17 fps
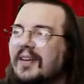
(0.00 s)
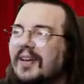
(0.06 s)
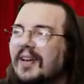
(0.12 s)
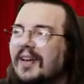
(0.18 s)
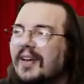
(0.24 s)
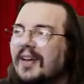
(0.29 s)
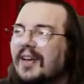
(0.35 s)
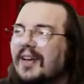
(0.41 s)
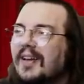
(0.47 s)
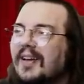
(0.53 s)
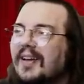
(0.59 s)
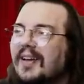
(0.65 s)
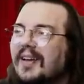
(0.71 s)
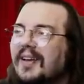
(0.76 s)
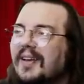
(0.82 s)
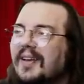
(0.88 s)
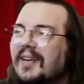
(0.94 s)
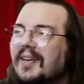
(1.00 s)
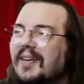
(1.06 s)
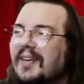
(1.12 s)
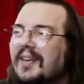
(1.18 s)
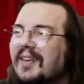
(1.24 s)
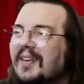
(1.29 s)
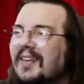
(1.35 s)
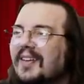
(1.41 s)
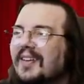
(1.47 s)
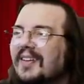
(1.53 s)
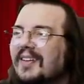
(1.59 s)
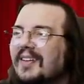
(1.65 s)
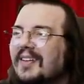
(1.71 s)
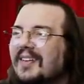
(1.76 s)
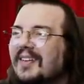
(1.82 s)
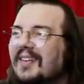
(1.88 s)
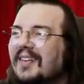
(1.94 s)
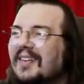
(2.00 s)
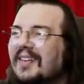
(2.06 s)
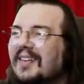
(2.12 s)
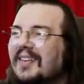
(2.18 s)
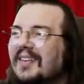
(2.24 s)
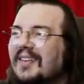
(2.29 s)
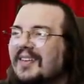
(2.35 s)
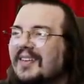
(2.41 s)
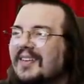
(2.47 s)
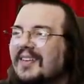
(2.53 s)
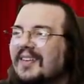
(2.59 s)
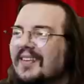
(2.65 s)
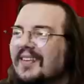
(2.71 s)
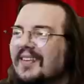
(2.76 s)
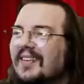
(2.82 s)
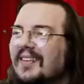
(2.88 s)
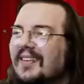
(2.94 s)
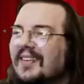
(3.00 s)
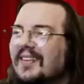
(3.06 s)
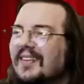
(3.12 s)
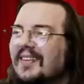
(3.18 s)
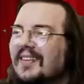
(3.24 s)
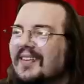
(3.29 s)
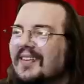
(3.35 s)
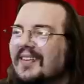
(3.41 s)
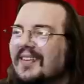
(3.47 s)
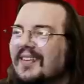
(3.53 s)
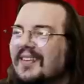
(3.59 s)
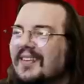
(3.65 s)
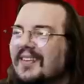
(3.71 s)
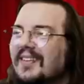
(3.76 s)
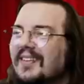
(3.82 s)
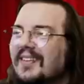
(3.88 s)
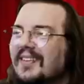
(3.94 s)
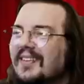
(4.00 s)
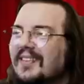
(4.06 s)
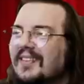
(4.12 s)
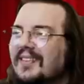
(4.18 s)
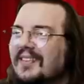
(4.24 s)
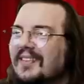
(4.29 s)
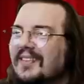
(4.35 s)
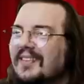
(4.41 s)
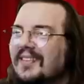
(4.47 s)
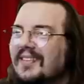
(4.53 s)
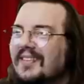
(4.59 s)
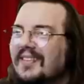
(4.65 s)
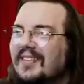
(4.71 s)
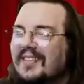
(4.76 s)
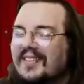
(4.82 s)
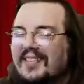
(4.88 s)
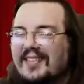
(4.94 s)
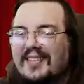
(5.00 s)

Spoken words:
(not speaking)